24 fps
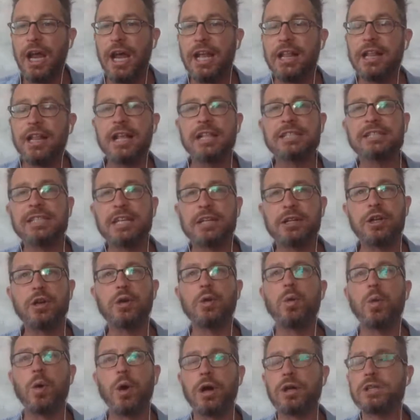And it's the
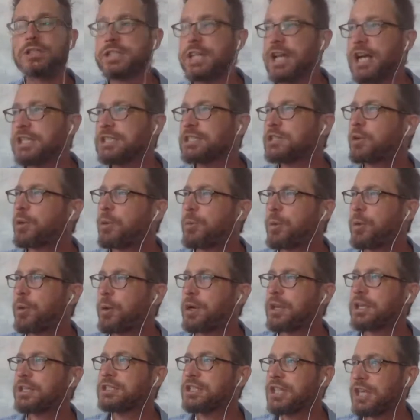two worst kinds of
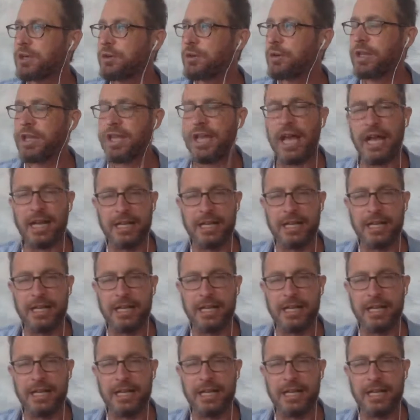reporting generally